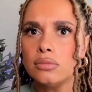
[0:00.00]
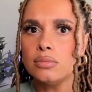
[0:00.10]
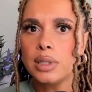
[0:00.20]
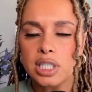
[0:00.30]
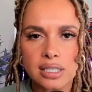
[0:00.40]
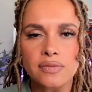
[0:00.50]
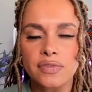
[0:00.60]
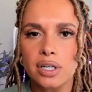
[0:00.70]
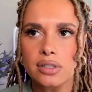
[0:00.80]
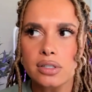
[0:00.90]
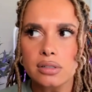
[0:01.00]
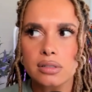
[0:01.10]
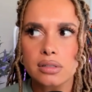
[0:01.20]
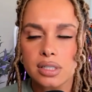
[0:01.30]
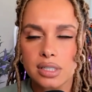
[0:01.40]
But Justin Fields
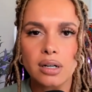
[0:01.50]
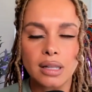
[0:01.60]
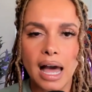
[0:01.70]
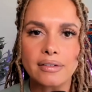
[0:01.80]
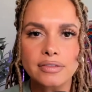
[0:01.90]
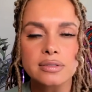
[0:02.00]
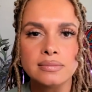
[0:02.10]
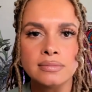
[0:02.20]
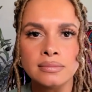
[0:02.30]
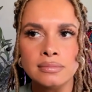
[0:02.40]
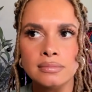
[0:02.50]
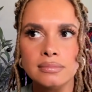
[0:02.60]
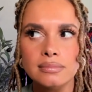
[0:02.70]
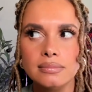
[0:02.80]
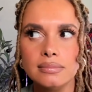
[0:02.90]
still left.
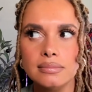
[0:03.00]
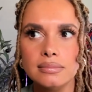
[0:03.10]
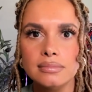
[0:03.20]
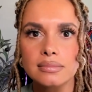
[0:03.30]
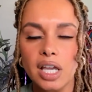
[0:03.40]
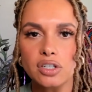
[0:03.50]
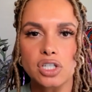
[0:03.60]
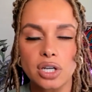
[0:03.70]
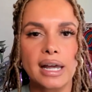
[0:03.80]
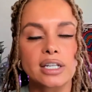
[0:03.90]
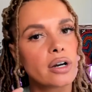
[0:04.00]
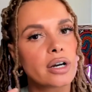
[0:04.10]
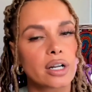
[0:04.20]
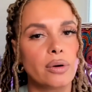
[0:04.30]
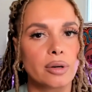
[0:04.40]
And you still had to go
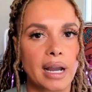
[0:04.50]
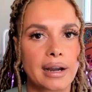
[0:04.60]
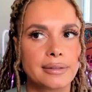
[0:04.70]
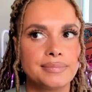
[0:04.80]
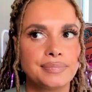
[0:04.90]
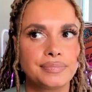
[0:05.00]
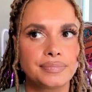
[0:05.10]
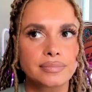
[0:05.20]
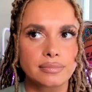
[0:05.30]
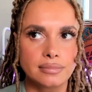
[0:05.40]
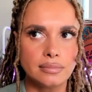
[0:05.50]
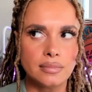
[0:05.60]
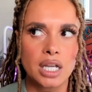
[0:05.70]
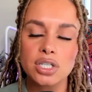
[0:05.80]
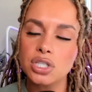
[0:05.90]
get a quarterback.
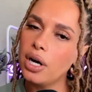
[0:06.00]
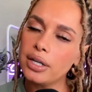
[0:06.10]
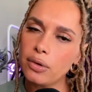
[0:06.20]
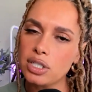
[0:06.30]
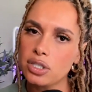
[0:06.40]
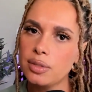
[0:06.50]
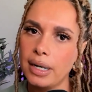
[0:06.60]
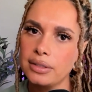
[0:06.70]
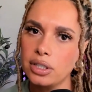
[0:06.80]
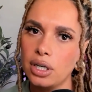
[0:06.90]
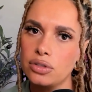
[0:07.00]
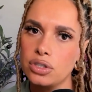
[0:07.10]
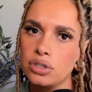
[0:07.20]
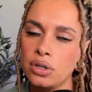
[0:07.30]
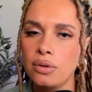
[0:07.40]
And you still had questions about the
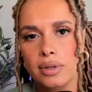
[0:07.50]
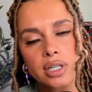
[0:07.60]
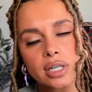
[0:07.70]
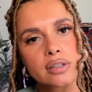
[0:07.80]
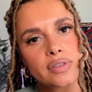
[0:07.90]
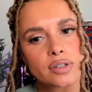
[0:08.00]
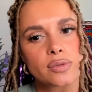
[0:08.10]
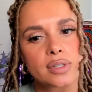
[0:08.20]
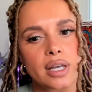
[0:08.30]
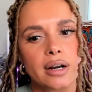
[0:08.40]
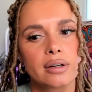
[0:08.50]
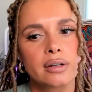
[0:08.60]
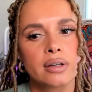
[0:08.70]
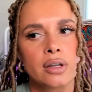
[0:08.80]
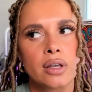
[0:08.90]
coach when Justin Fields was there.
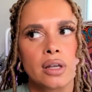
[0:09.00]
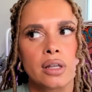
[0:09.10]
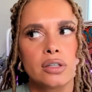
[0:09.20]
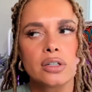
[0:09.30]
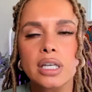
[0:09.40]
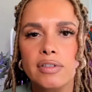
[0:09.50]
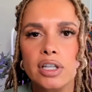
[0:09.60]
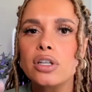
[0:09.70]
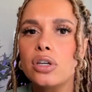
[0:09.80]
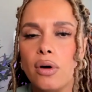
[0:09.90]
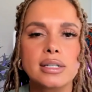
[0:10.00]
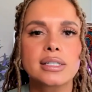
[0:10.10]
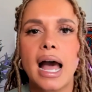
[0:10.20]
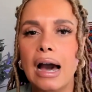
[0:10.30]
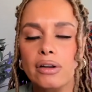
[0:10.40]
You're leaving the
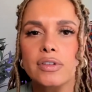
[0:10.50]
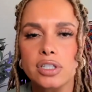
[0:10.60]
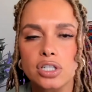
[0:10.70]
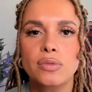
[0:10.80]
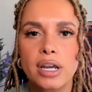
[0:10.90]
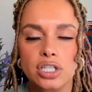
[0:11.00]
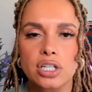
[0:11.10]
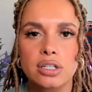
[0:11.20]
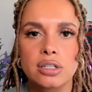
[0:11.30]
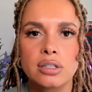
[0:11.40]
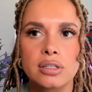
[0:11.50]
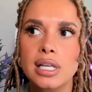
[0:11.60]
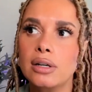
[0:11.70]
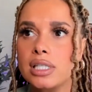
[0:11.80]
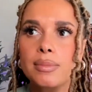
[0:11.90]
nuance out of the situation. It's
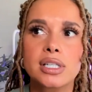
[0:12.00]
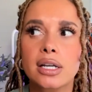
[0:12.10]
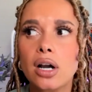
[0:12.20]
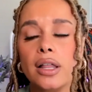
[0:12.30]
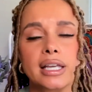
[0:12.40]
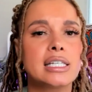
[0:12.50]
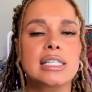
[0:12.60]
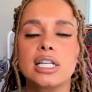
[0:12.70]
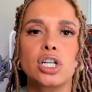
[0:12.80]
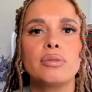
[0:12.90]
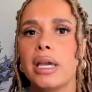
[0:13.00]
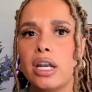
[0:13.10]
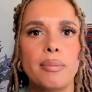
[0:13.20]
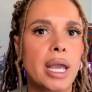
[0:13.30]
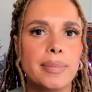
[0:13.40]
like when someone's like, oh, like he's such a good man
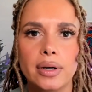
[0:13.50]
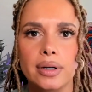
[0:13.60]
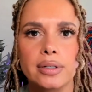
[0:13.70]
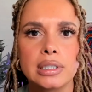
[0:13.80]
on paper.